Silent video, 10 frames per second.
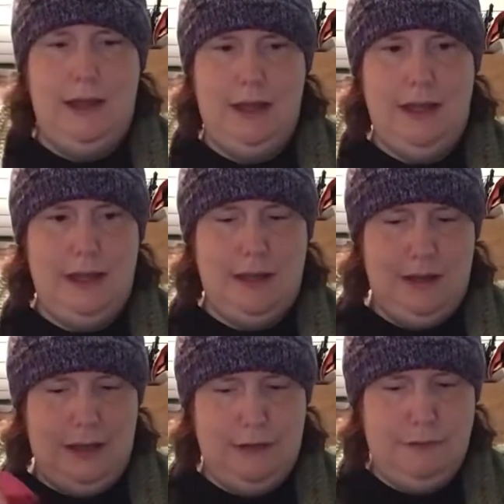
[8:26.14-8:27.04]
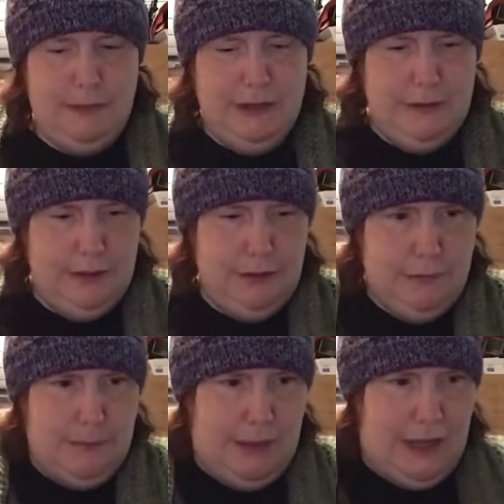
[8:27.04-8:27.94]
And I should probably tell you
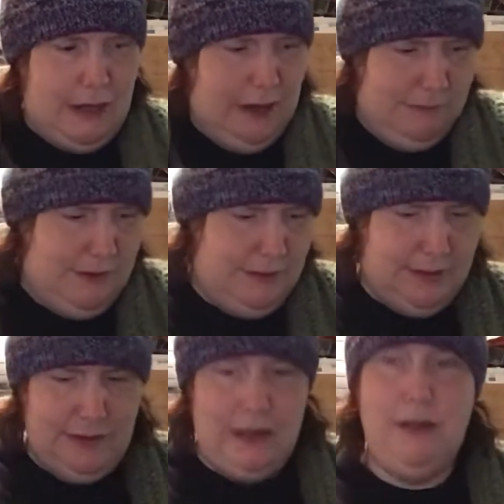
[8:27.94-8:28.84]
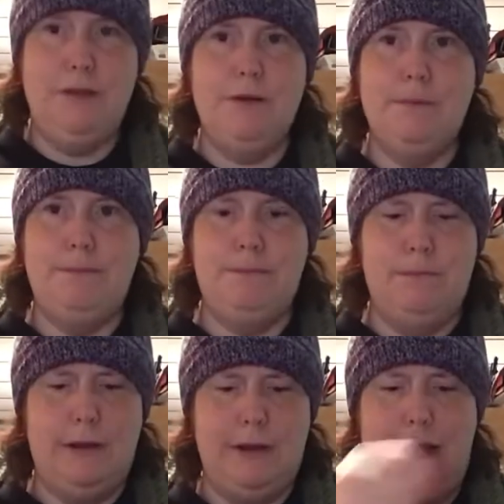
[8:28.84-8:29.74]
what bag I have this in. The other
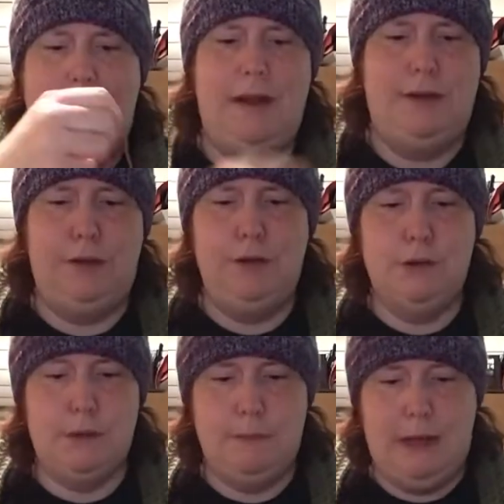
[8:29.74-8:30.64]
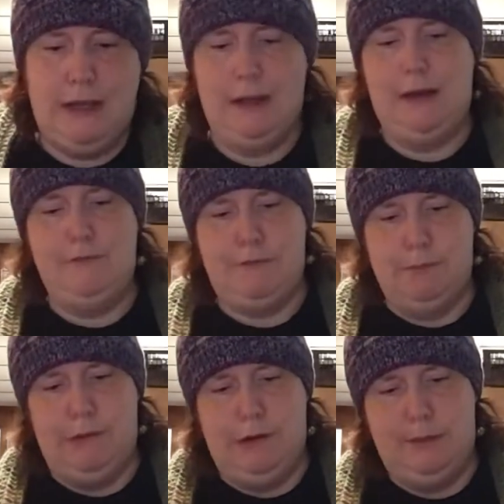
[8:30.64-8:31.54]
one I had in a unicorn bag I got
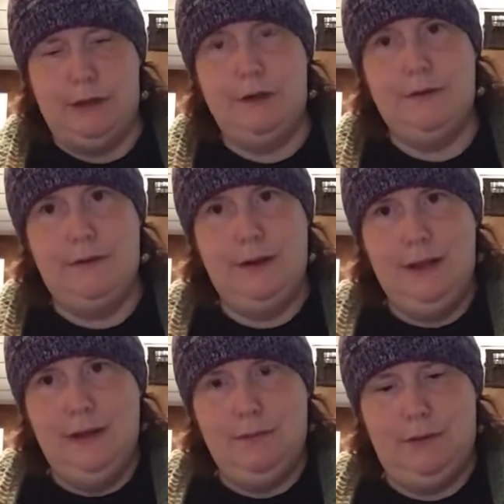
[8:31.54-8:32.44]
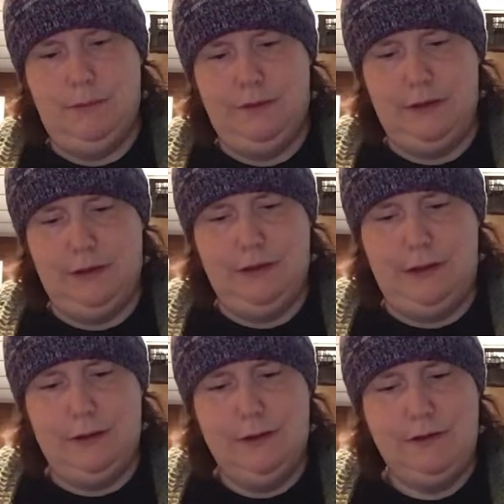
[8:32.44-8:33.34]
from Walmart when it was on
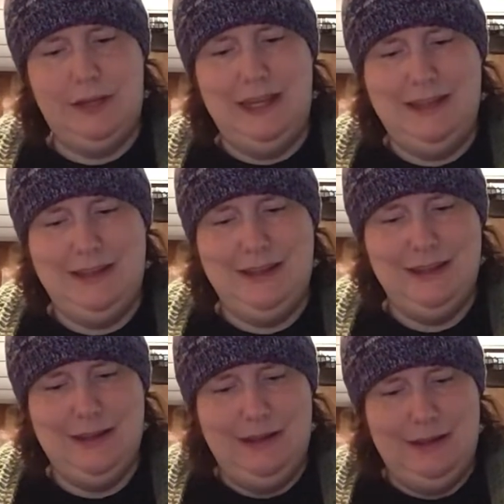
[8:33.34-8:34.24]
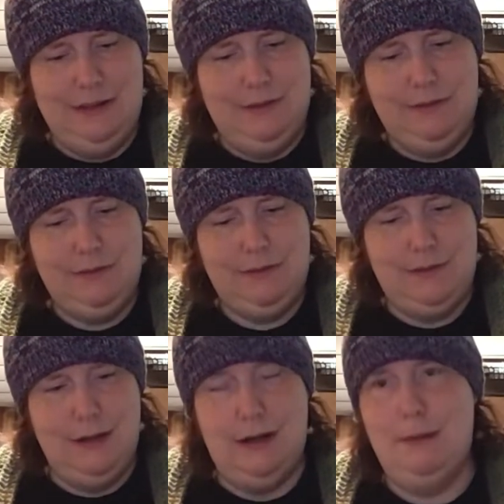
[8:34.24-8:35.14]
clearance.
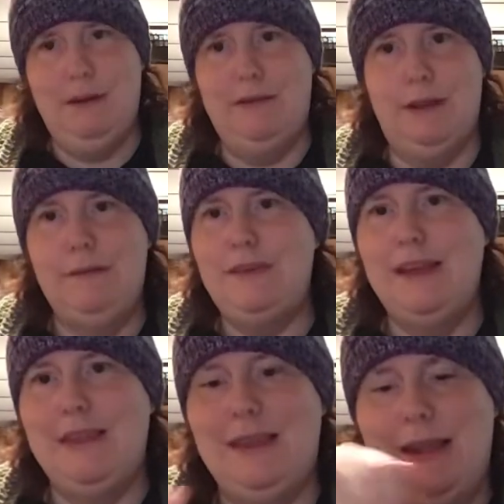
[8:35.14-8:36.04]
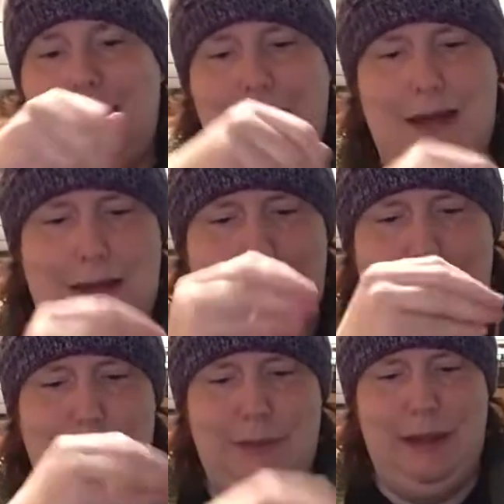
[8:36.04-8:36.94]
Everybody loves that thing.
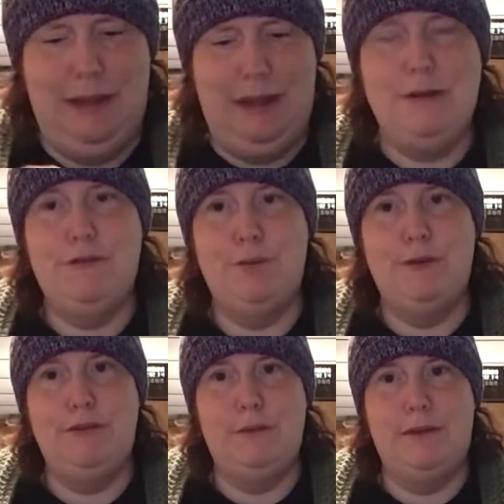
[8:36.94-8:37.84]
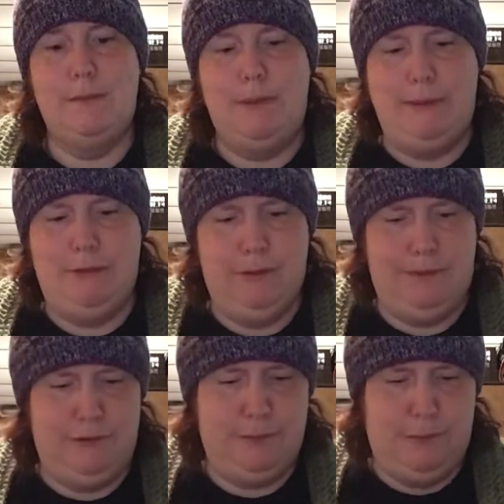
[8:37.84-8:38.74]
I just wish it wasn't
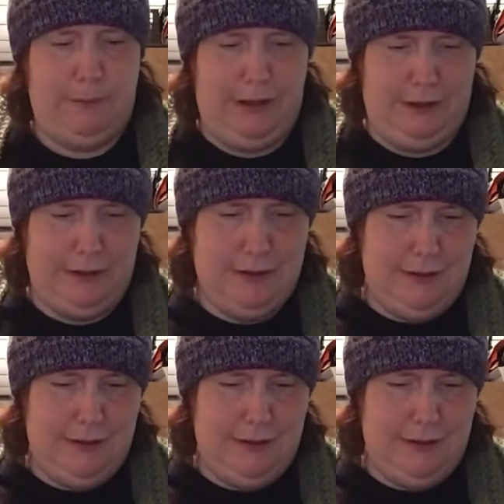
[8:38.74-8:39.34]
Pepto-Bismol pink.